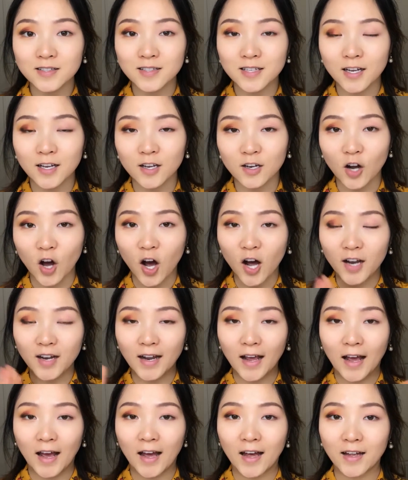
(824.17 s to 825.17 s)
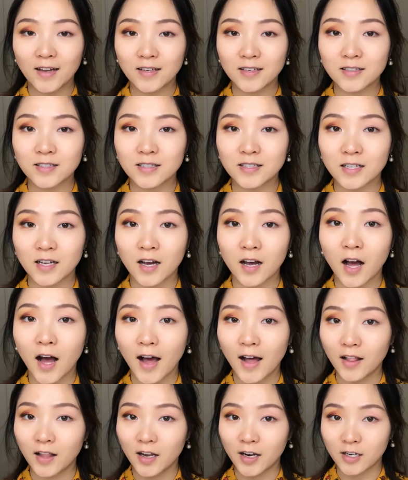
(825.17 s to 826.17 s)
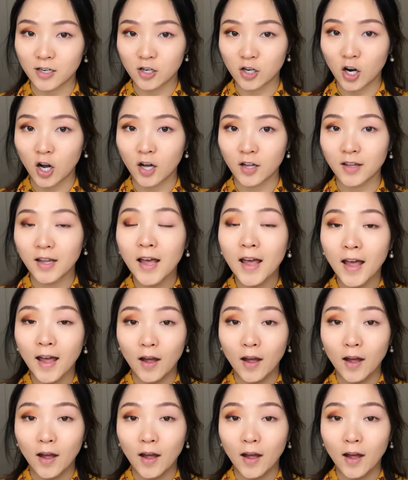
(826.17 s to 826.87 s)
stick it on, and eyeliner on,